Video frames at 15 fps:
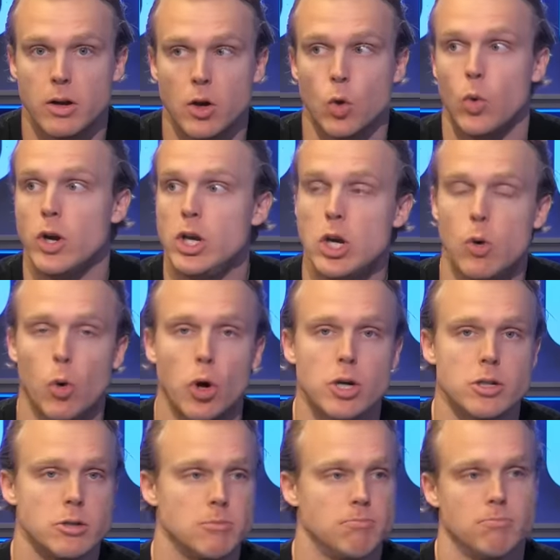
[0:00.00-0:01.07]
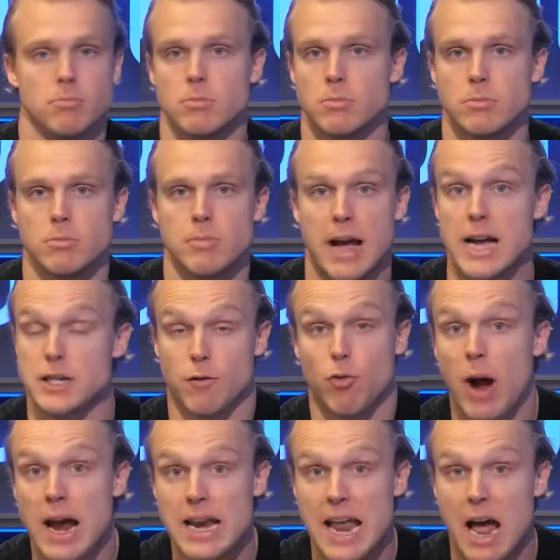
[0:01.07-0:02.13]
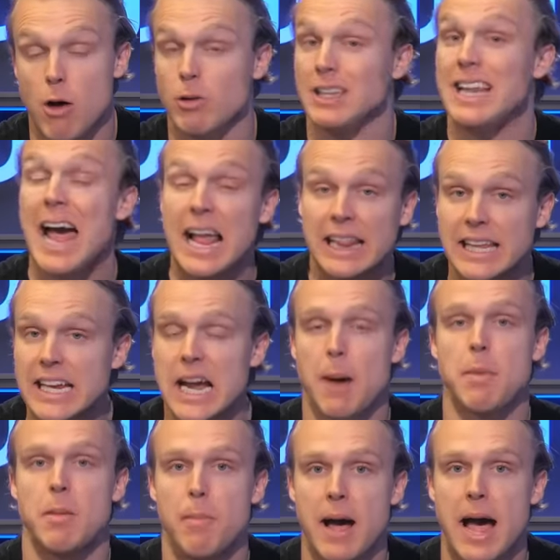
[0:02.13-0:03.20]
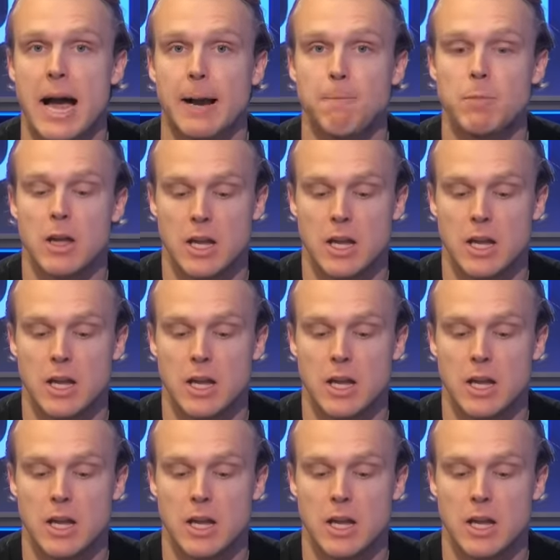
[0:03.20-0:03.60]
Quinn Ewers, as of right now, likely coming back.